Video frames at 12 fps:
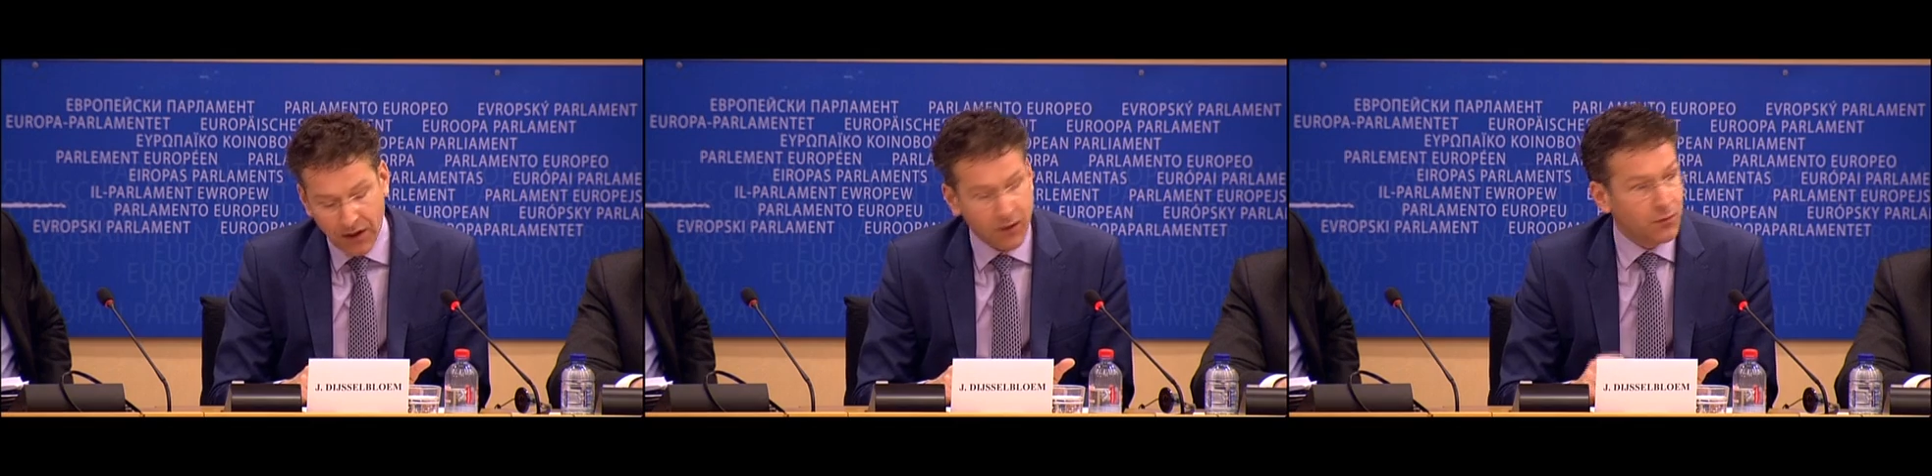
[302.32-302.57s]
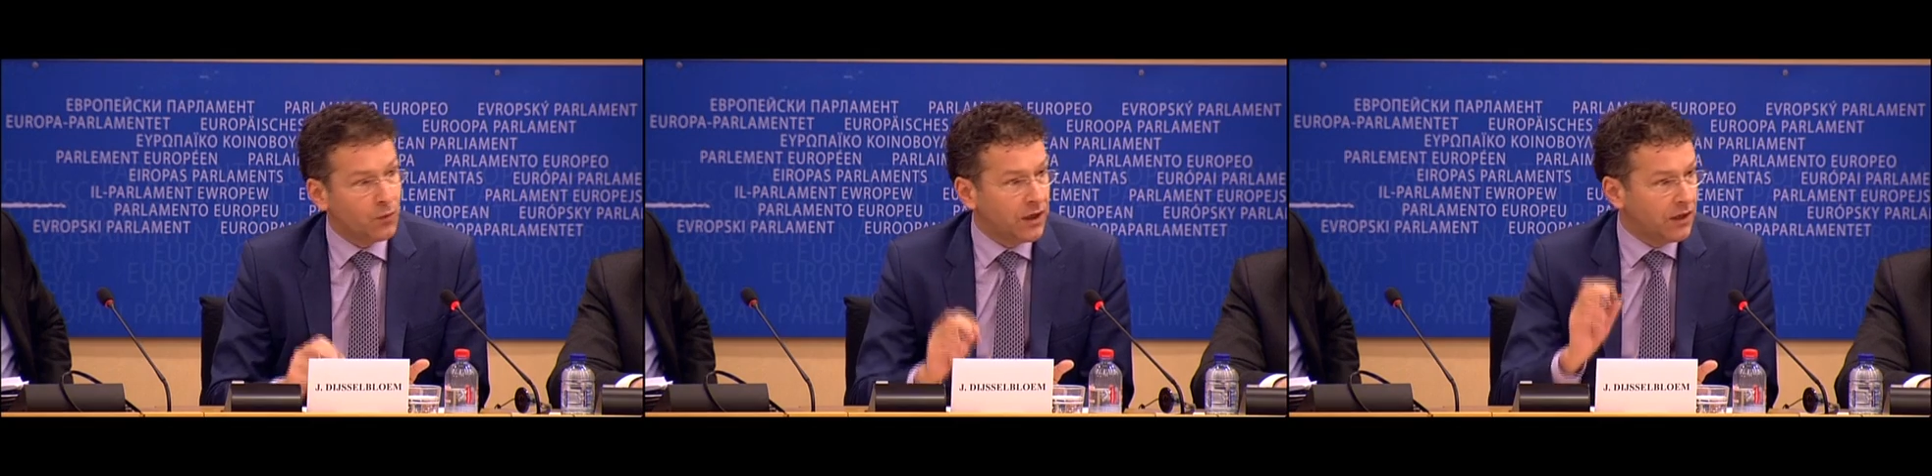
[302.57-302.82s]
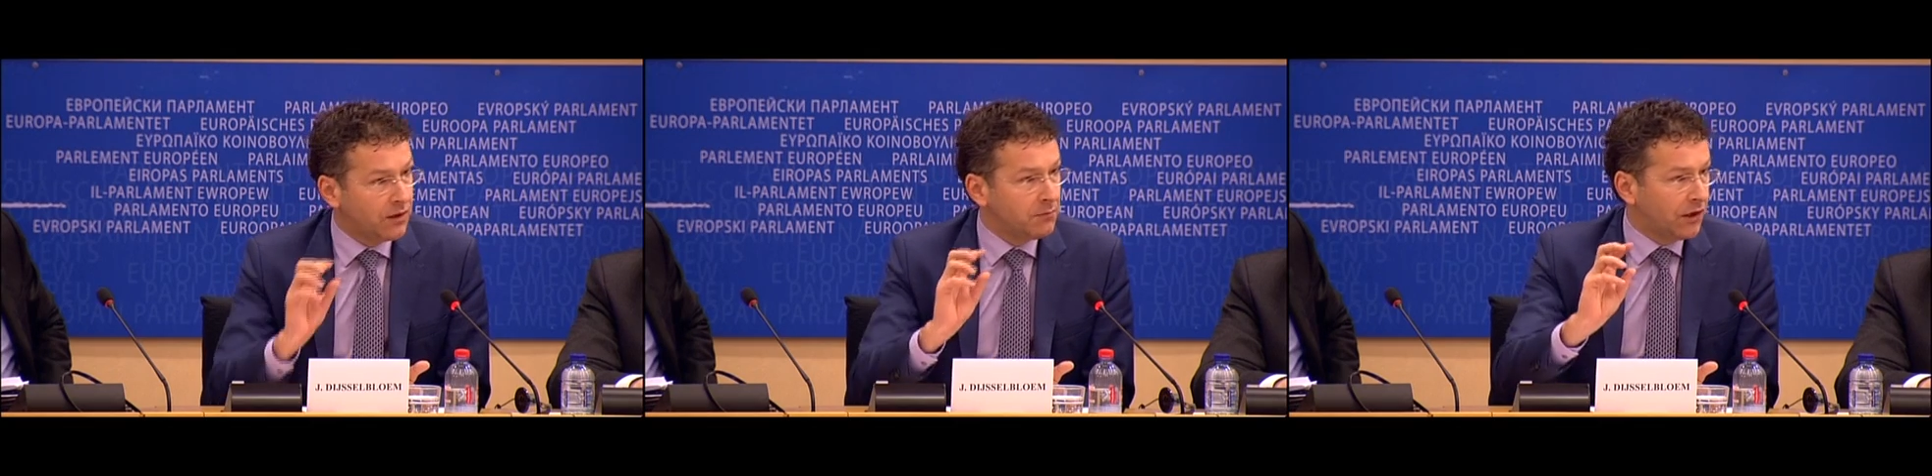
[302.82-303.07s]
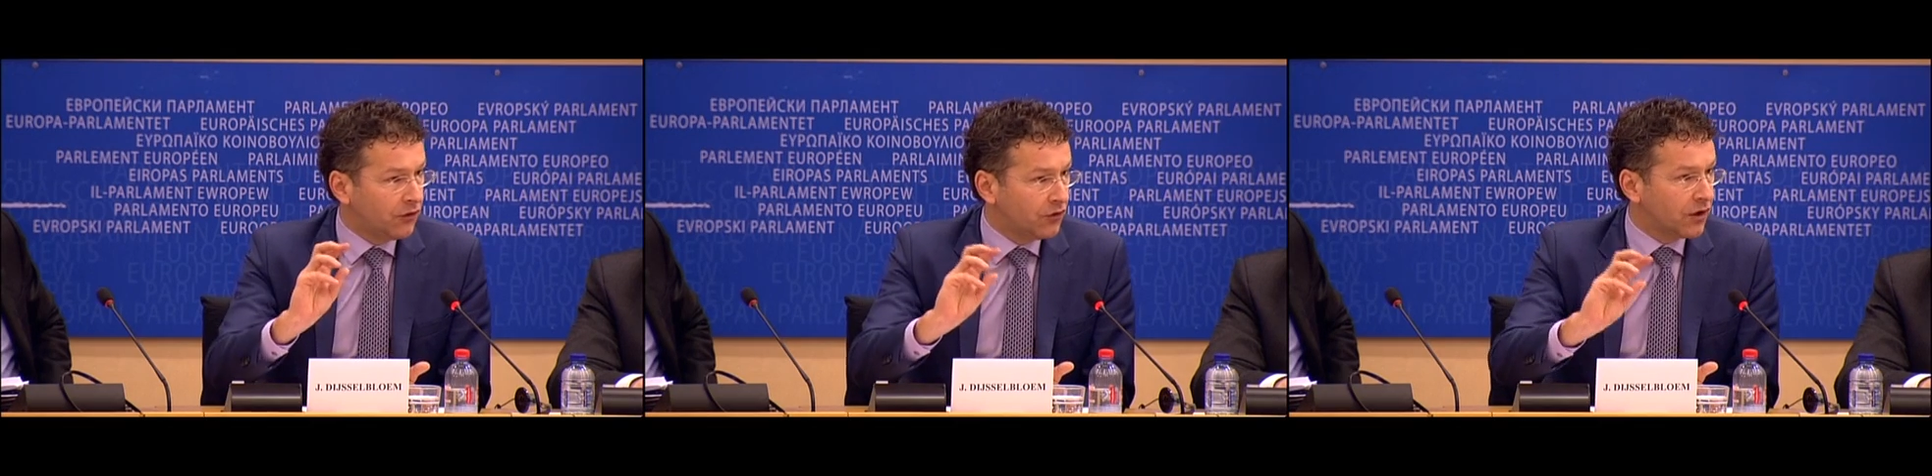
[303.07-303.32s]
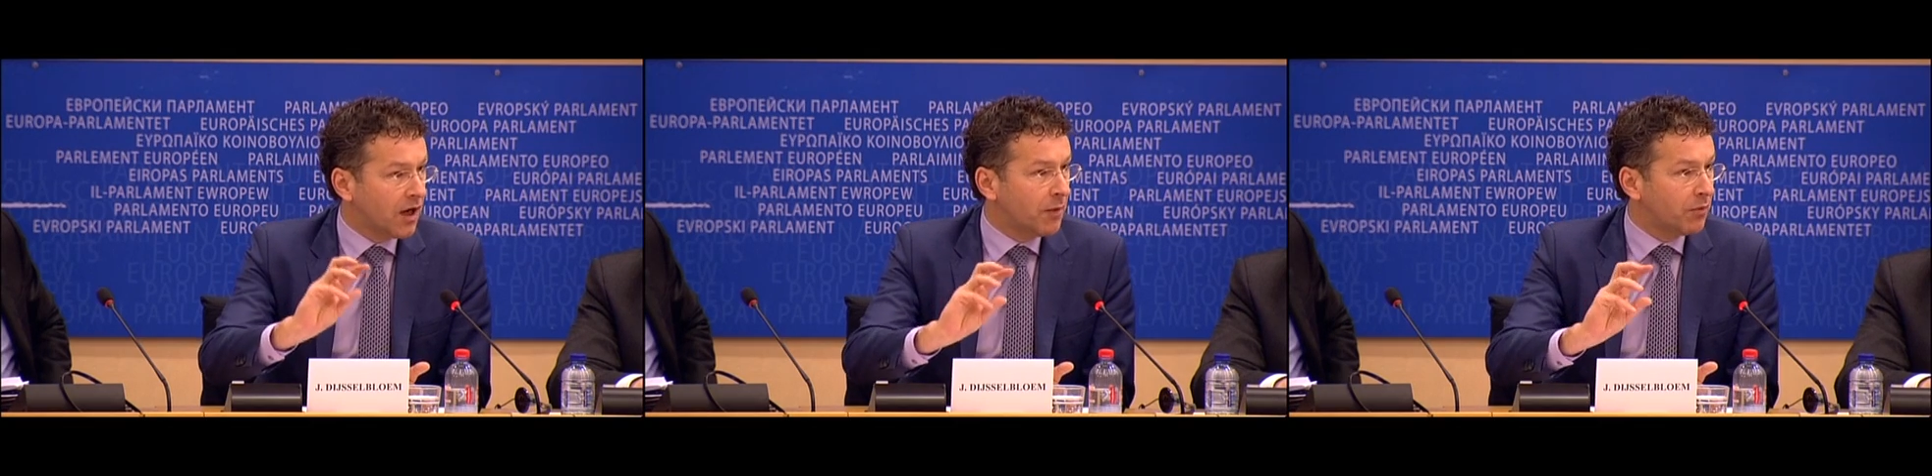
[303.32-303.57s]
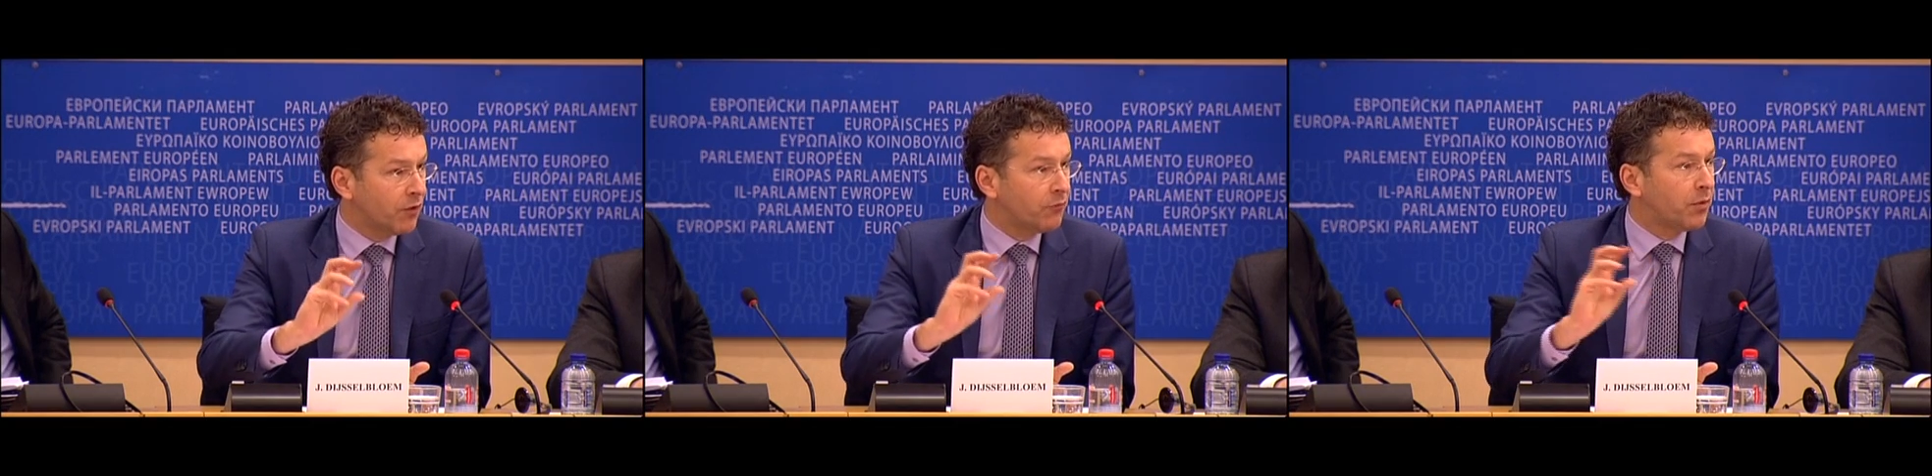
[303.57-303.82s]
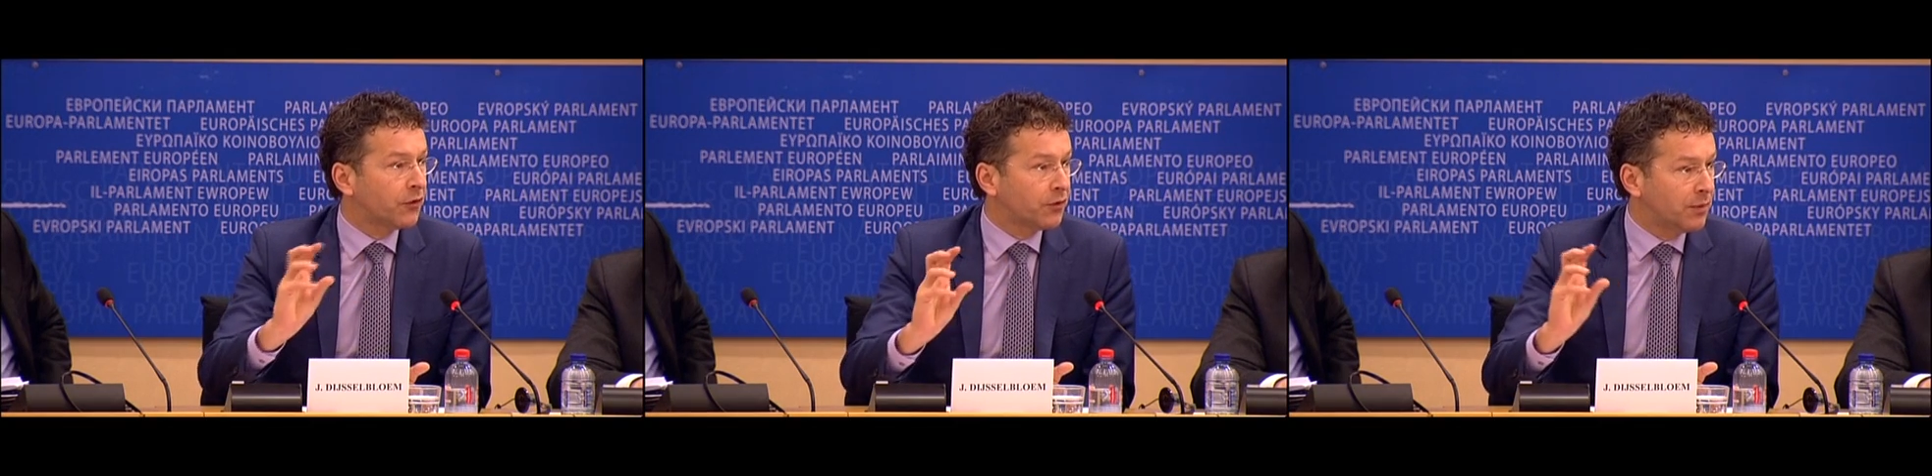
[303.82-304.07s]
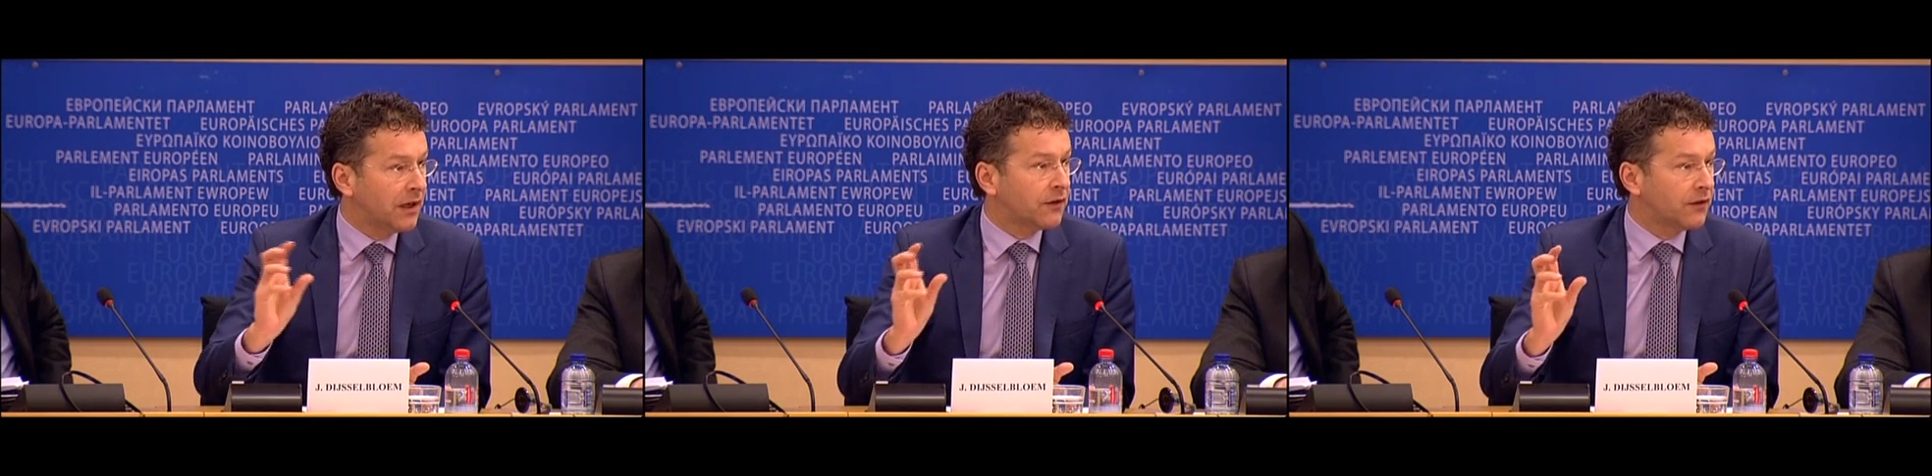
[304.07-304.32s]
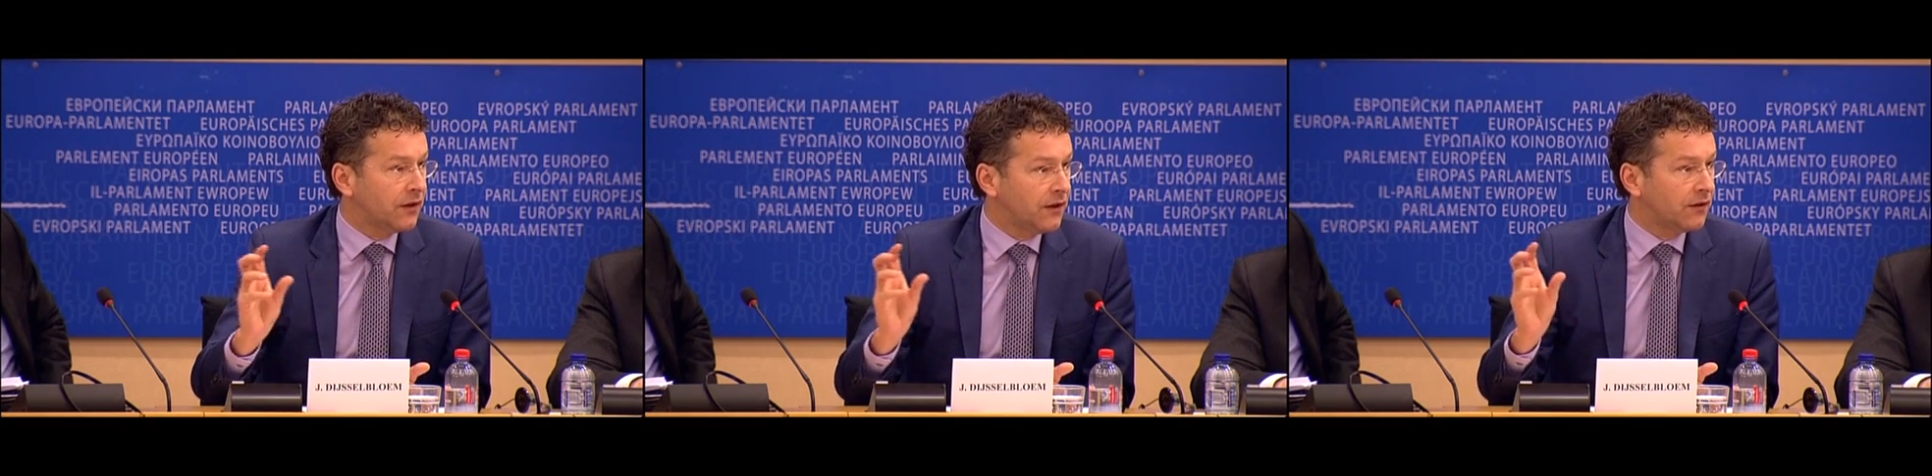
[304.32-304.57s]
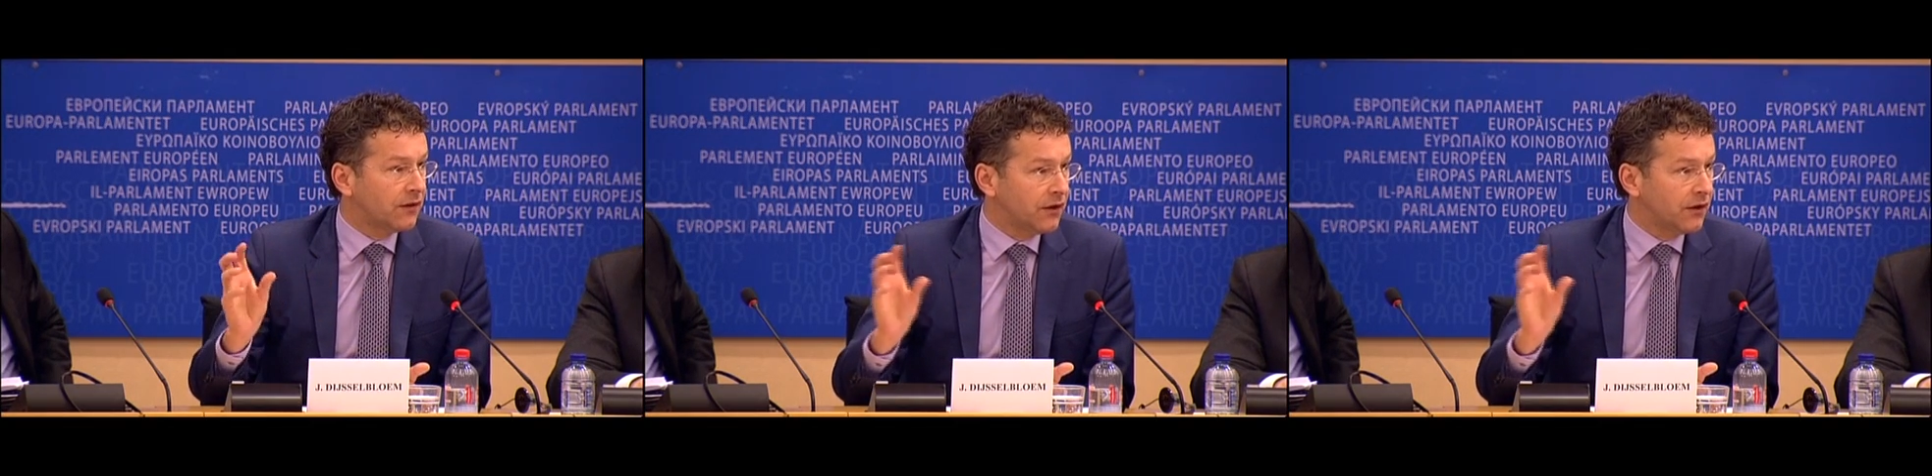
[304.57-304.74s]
then we mentioned a couple of possibilities